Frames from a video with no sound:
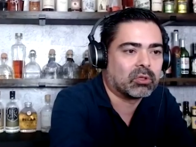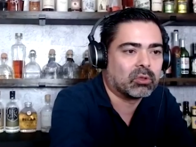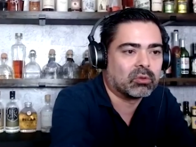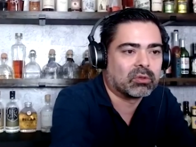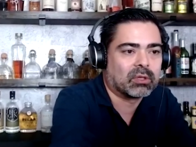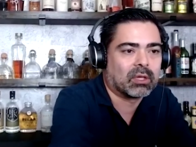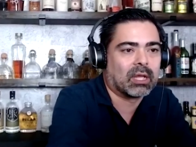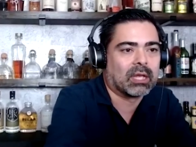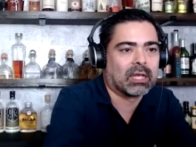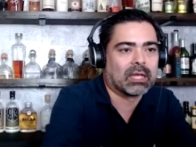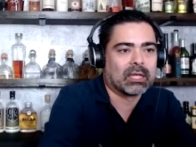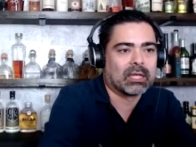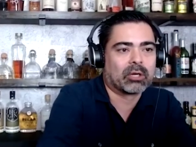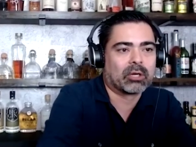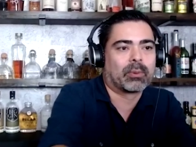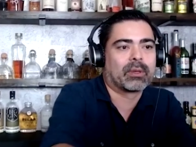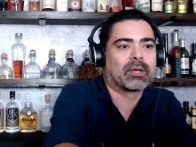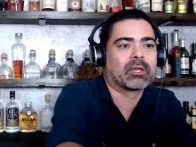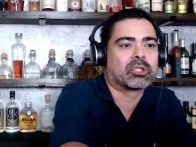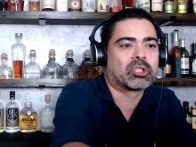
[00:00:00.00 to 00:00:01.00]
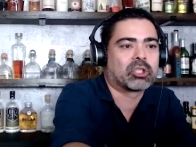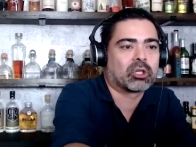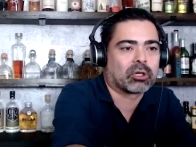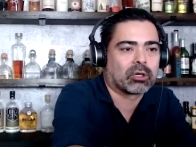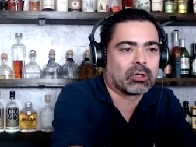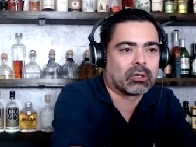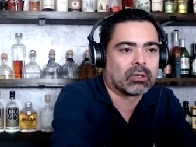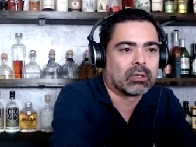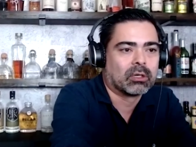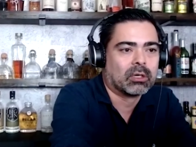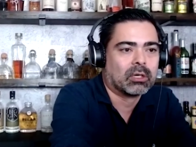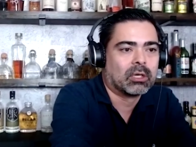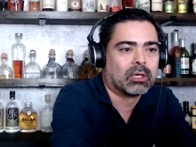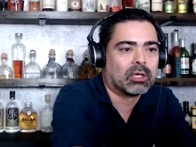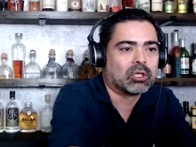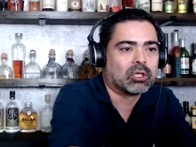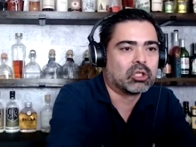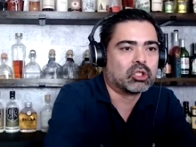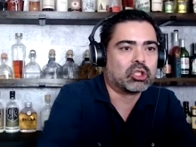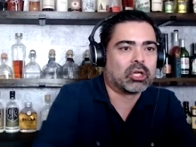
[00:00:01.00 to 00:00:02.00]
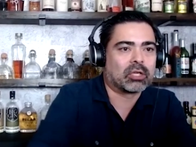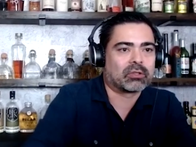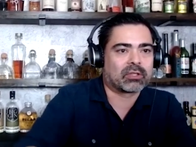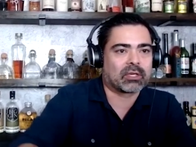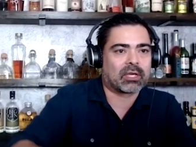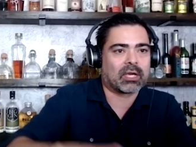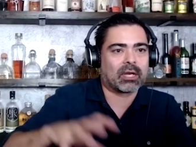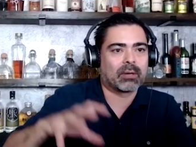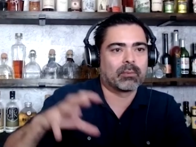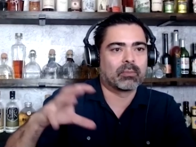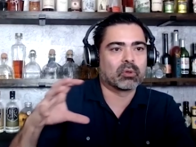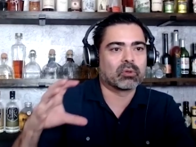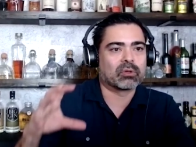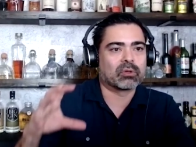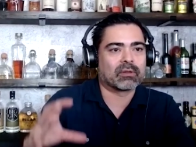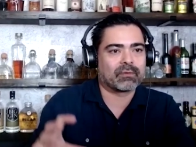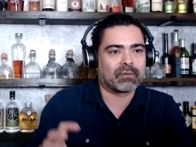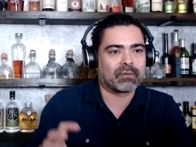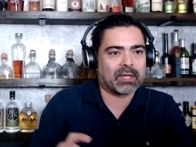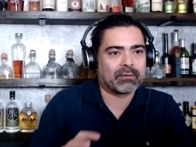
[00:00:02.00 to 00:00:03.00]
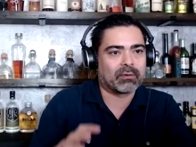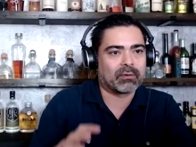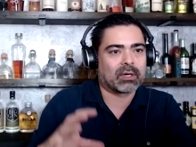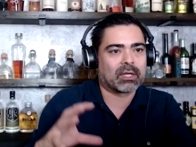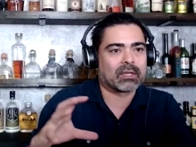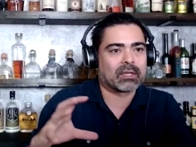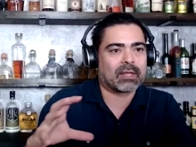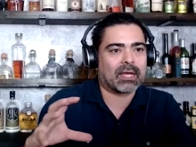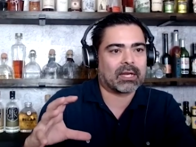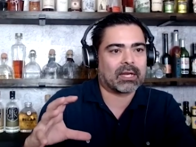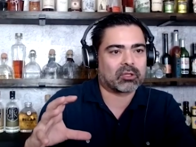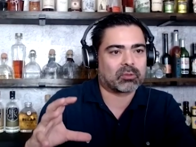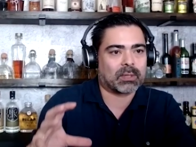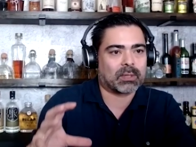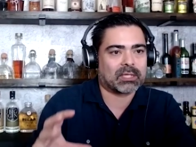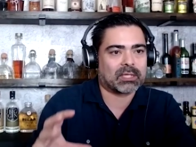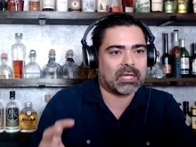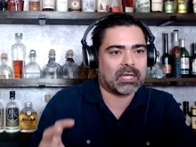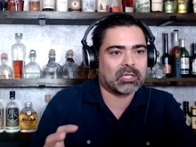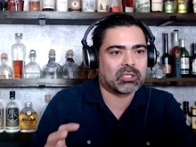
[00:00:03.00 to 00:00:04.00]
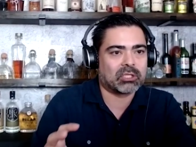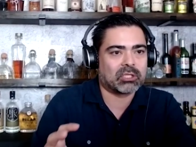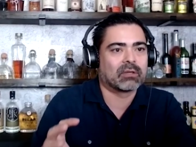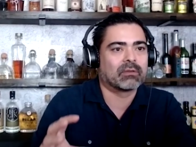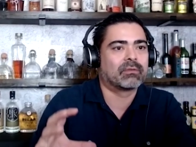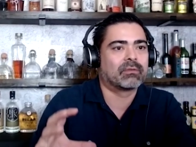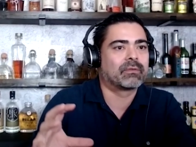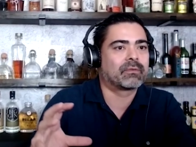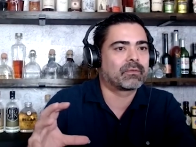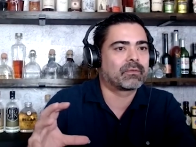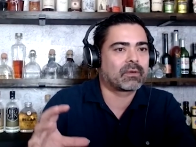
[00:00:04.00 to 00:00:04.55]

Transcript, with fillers: use a little bit of sugar just to kind of boost the flavor and get that expectation of